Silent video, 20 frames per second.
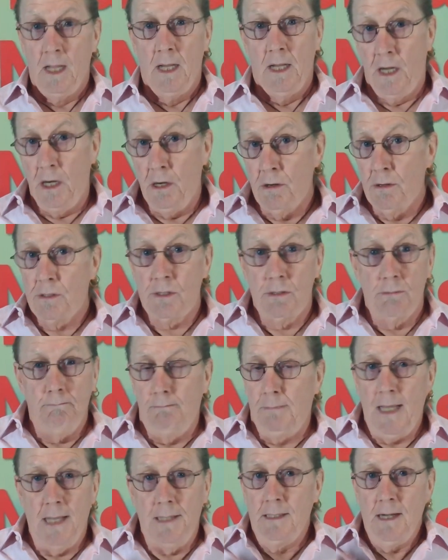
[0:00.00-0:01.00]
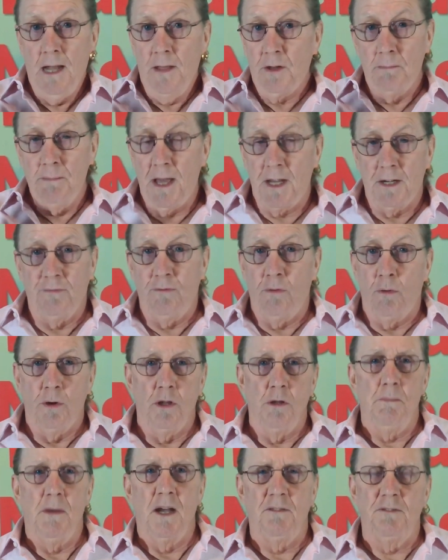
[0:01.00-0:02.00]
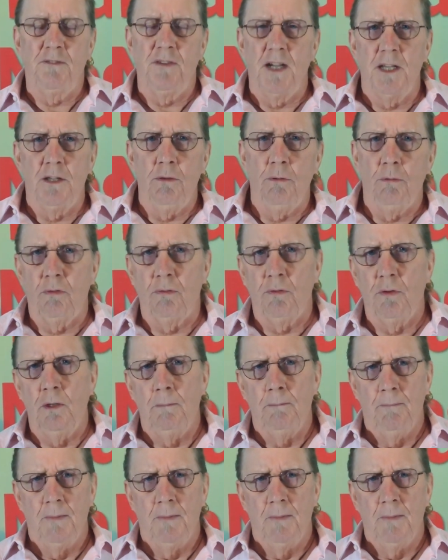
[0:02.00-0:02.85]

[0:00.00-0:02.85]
Here's yet another metaphor you might find useful.